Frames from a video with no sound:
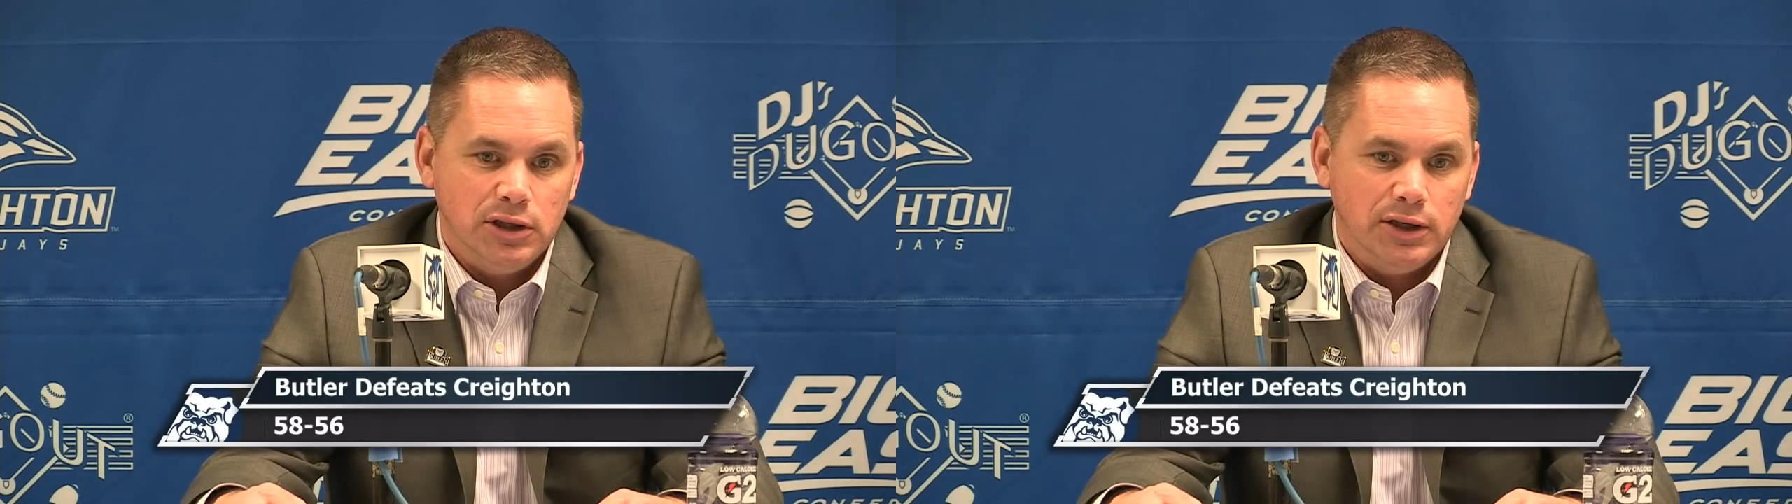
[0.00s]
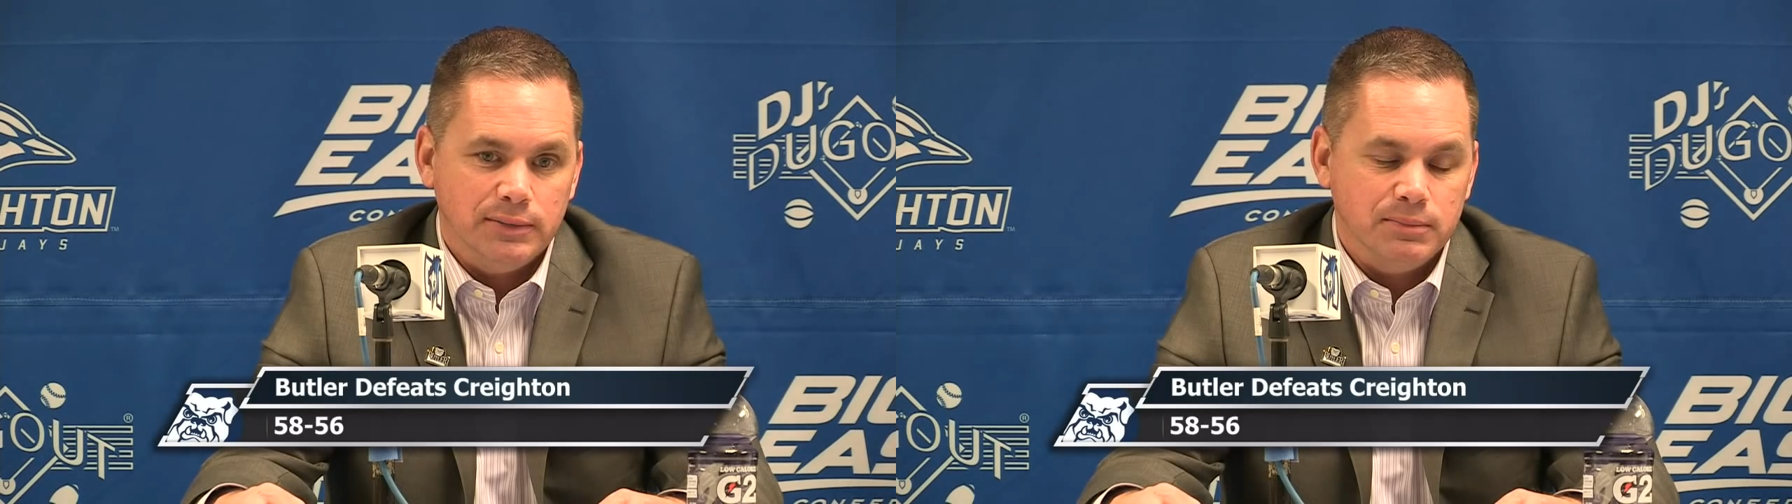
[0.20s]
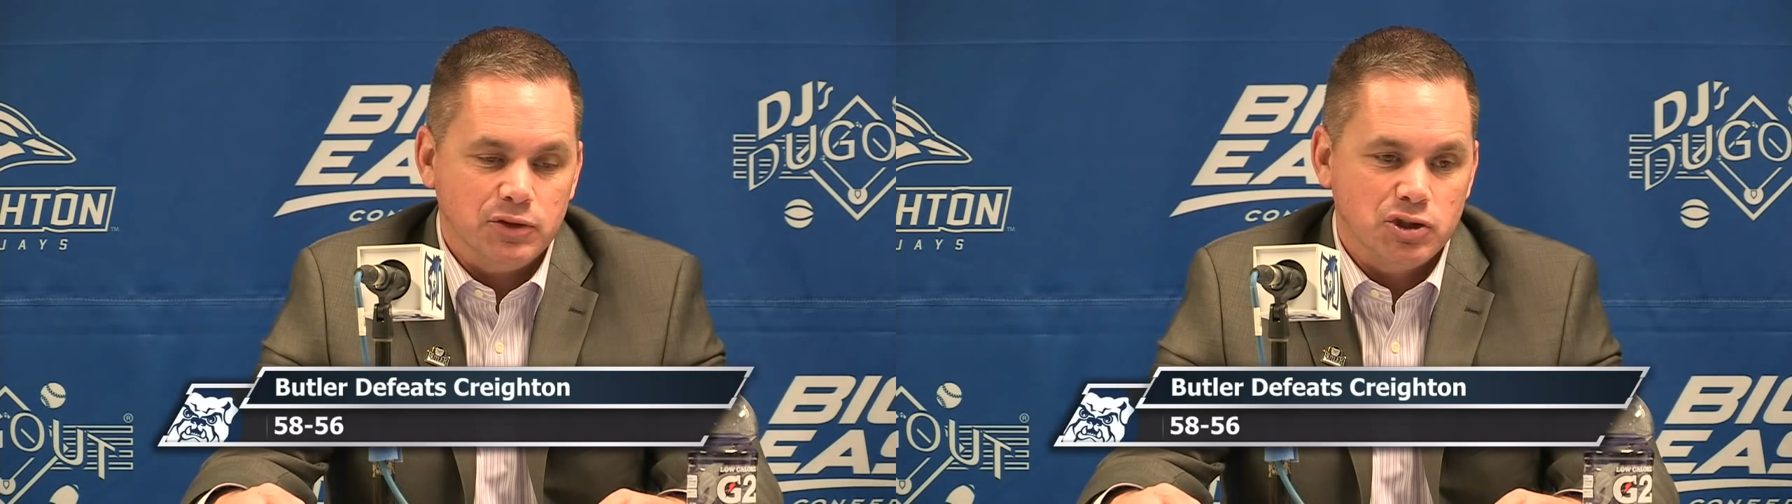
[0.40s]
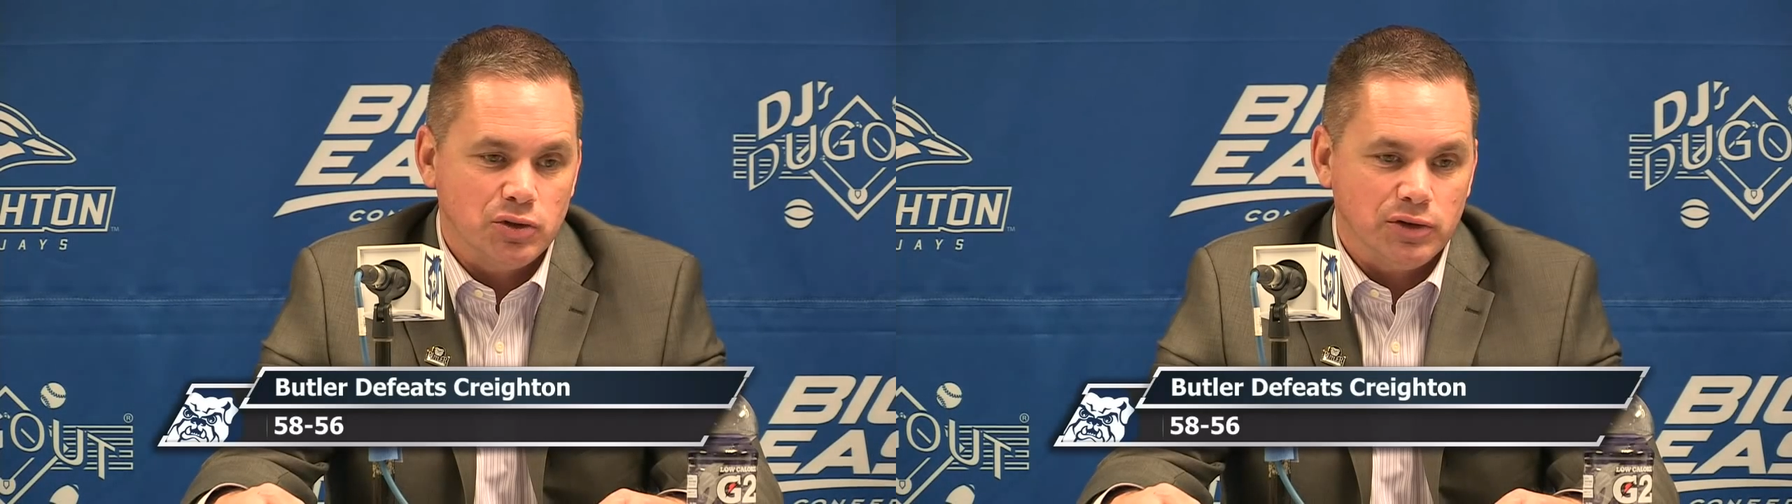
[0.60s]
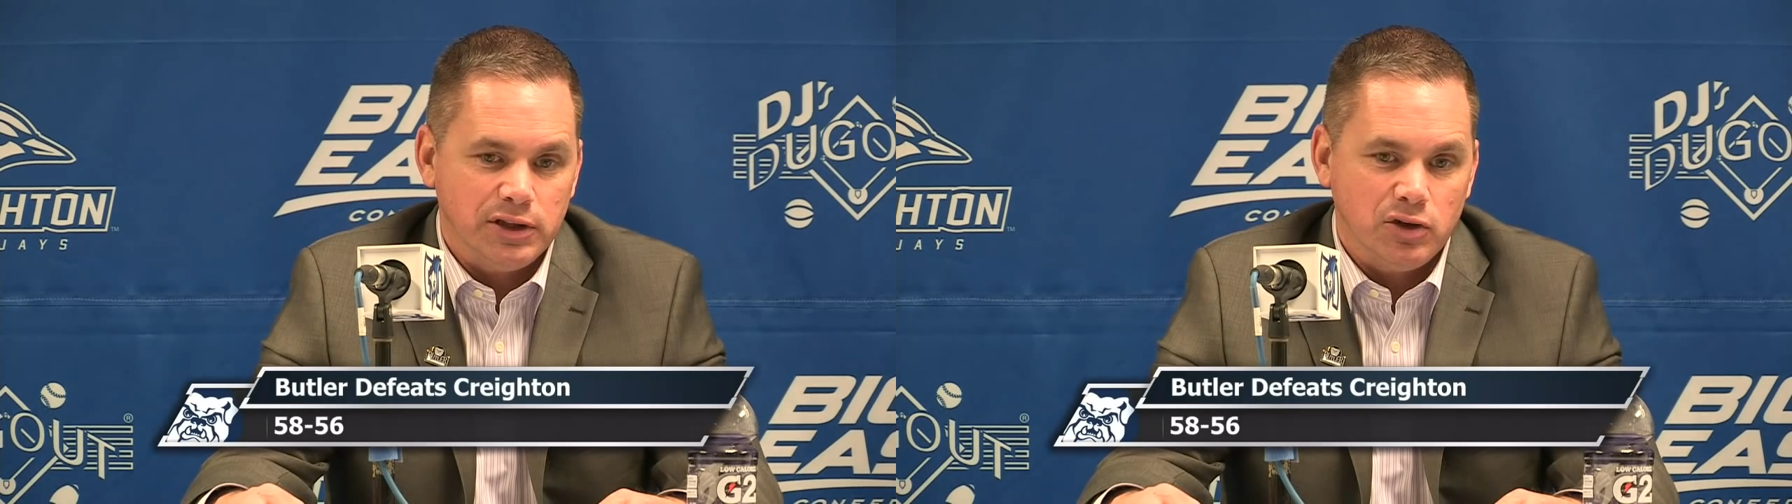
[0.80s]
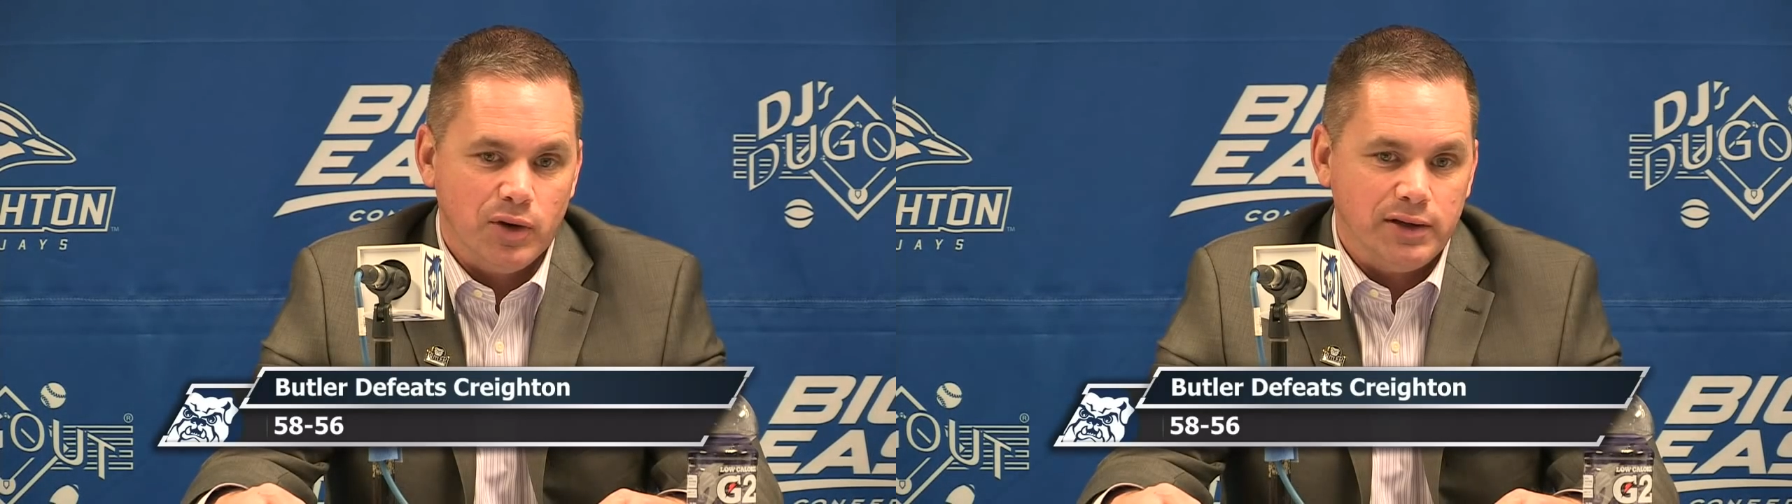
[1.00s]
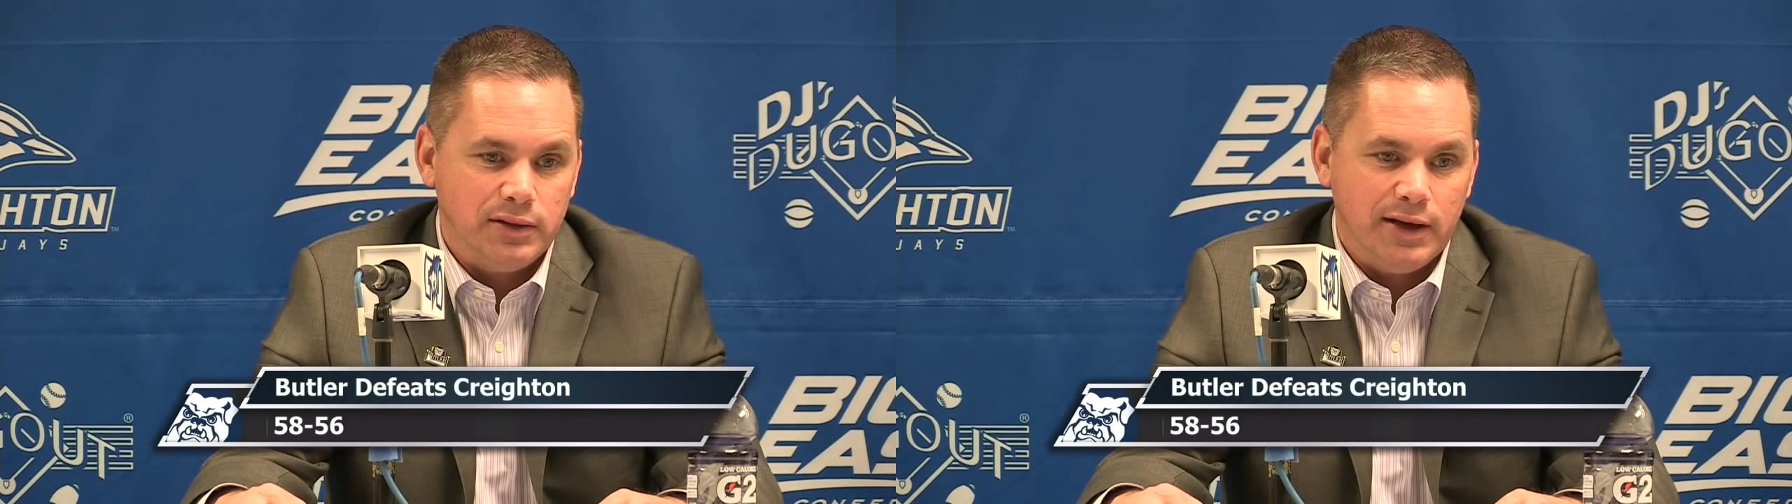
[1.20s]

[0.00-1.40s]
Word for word: uh, certainly a great